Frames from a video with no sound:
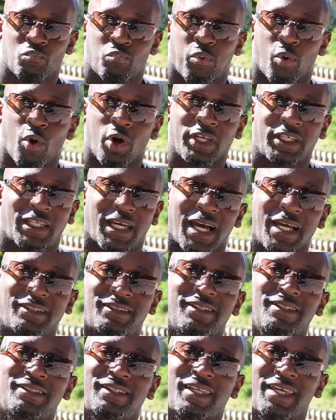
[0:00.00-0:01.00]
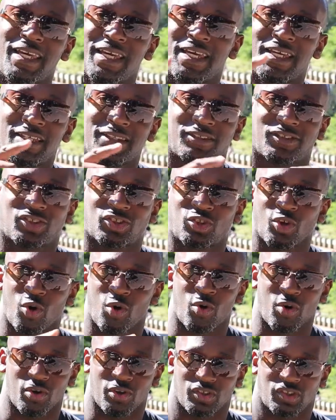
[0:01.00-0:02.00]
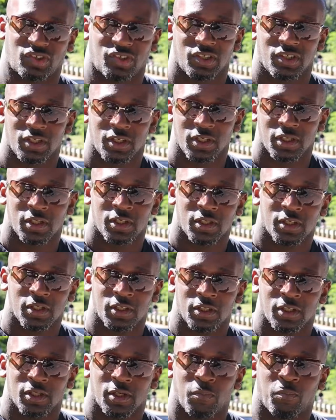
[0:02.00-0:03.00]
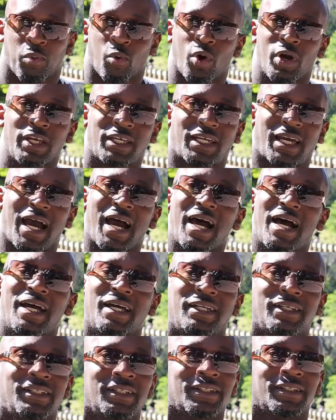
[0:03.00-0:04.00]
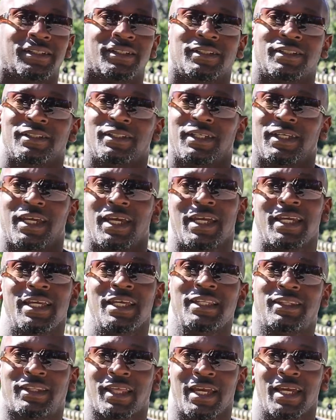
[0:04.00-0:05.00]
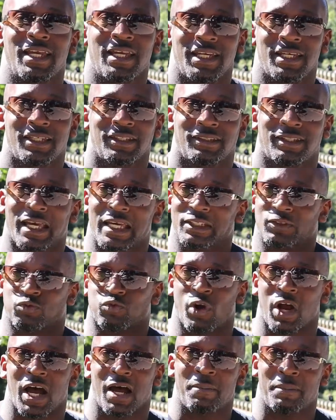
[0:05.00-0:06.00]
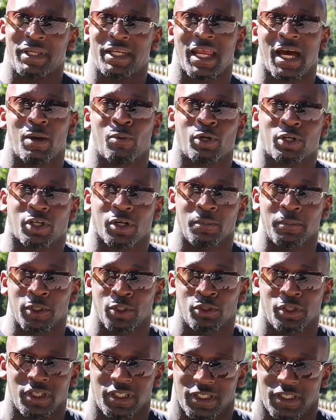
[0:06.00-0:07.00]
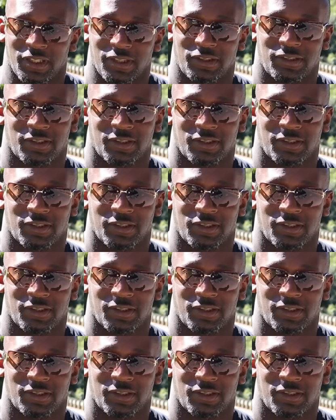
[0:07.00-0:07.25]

Boycott these head stores. Boycott anything that's robbing our communities.